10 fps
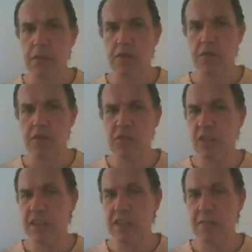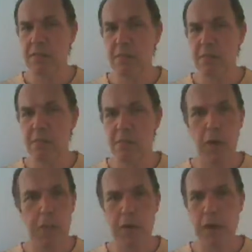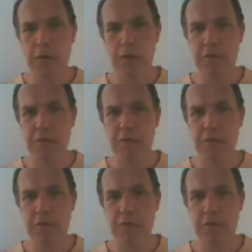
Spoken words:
because I won't be able